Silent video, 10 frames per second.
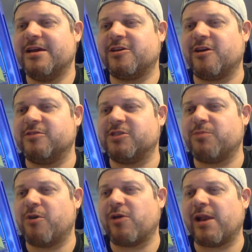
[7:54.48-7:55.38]

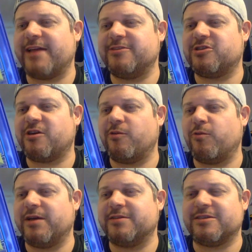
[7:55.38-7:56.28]
Gunsmoke, Legendary
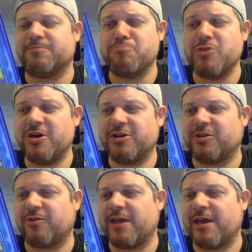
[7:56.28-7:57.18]
Wings, there's Mercs
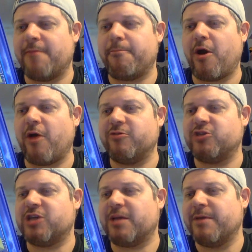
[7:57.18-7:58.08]
on here, Pirate
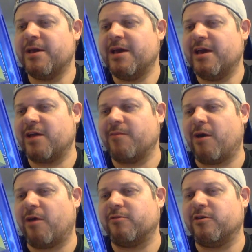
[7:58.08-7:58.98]
Ship,
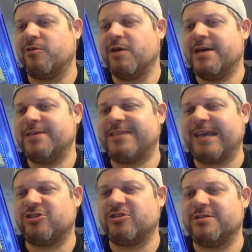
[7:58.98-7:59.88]
Higemaru,
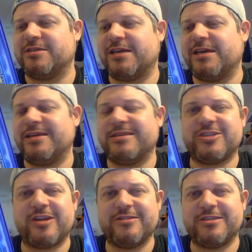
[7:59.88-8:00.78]
Section Z,
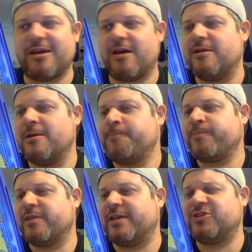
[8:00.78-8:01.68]
Sun.
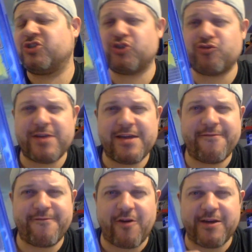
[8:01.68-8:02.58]
There's Street
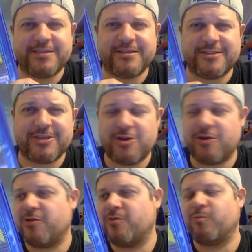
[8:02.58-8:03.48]
Fighter
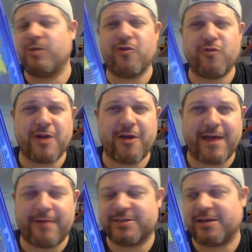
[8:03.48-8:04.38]
2, we all know
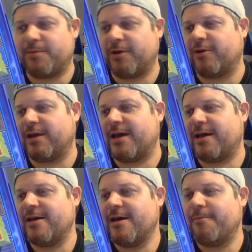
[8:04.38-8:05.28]
that was going to be on
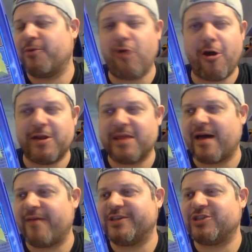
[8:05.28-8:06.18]
here, but not only
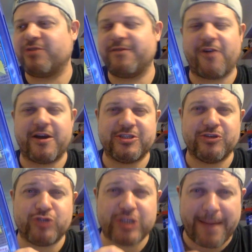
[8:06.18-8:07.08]
that, there's Street Fighter
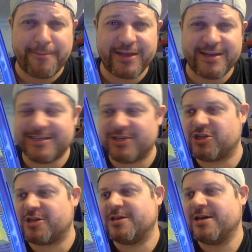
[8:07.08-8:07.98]
2 Champion
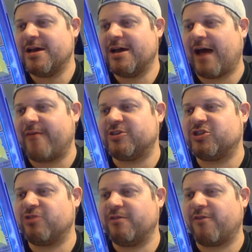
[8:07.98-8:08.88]
Edition, and there's
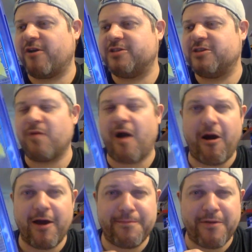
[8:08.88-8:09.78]
Street Fighter 2
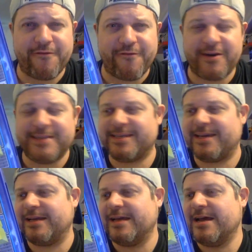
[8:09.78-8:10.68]
Hyper
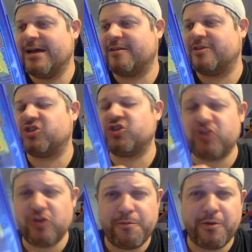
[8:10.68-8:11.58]
Fighting, there's
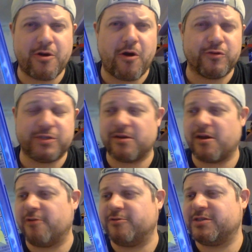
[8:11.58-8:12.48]
Super Ghouls and
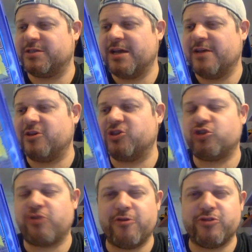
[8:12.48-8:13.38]
Ghosts, there's
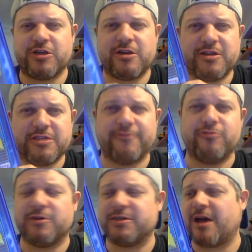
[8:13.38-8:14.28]
Trojan and there's
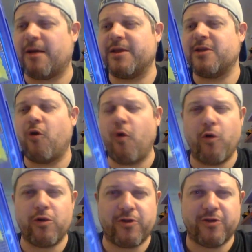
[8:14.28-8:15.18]
Vulgus. I mean,
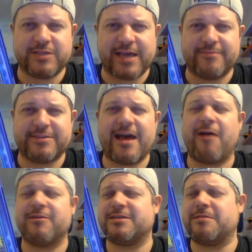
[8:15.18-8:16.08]
all of those games, there
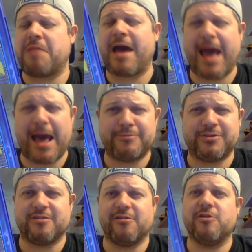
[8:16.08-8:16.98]
are some
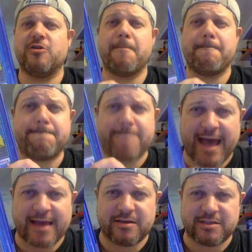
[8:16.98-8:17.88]
absolute
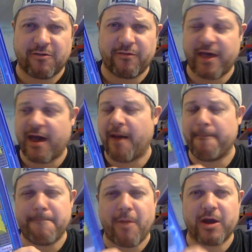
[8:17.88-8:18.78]
bangers on there.
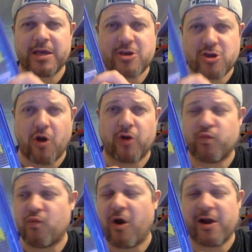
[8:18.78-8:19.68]
My god,
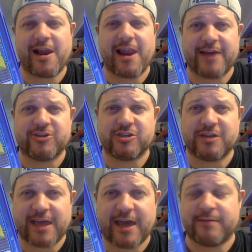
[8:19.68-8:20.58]
what a collection
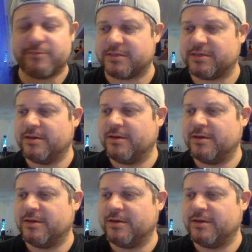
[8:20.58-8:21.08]
of games.